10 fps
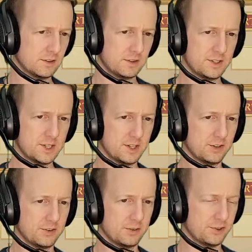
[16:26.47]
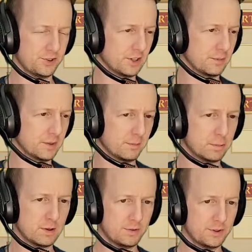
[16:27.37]
none of these are obviously going to be
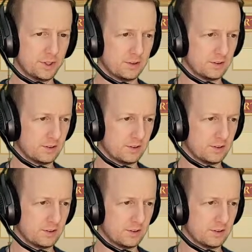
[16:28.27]
perfect.